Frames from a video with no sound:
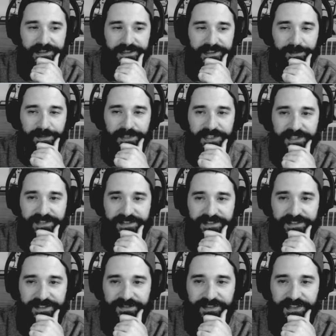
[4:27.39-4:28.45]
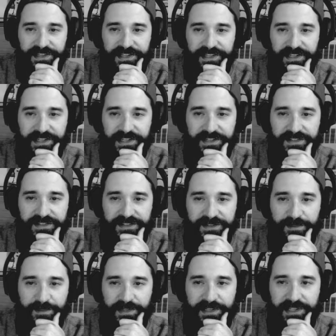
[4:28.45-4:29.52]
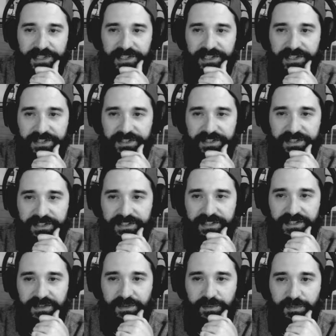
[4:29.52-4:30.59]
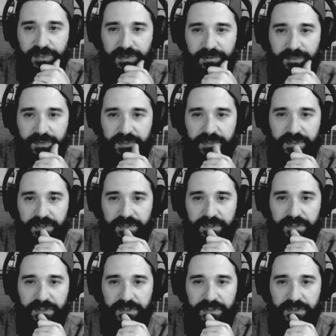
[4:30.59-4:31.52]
Let me see if I can actually make it a little bit bigger.